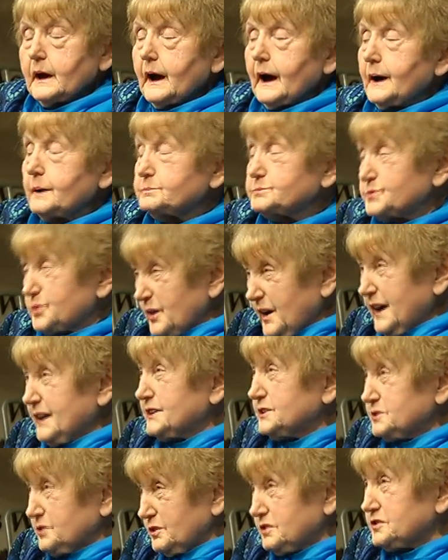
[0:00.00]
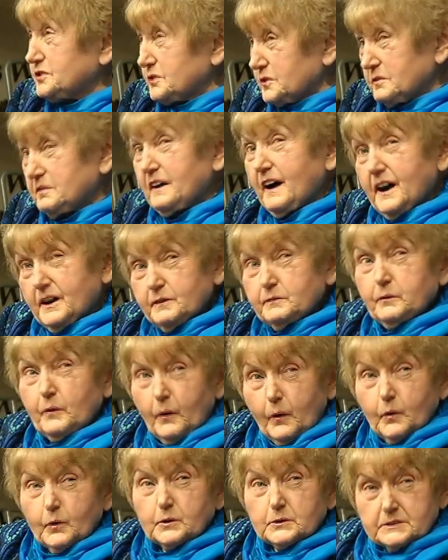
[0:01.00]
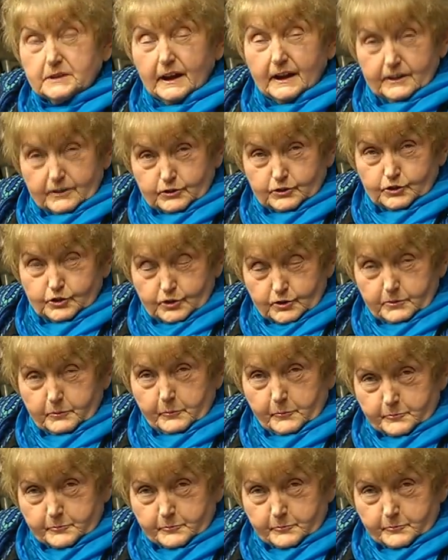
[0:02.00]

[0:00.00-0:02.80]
I'm trying to survive old age.